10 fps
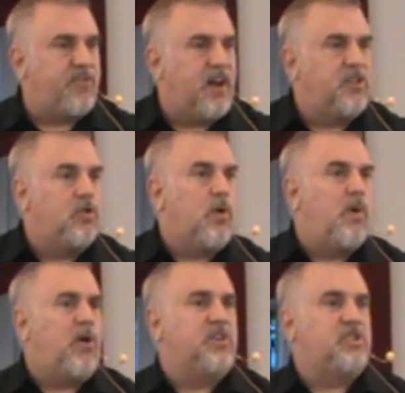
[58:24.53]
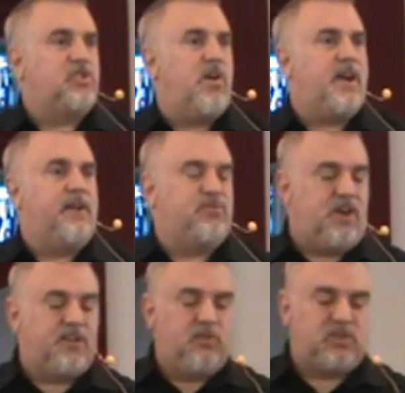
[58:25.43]
I've tried to do a wellness trek. I've
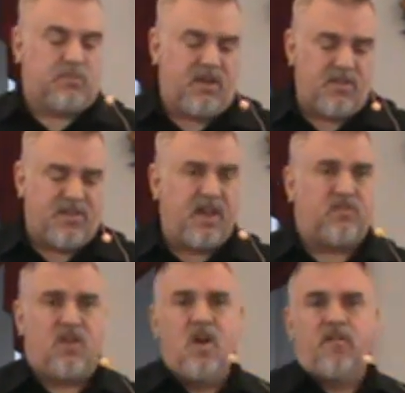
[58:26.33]
tried to do some other things.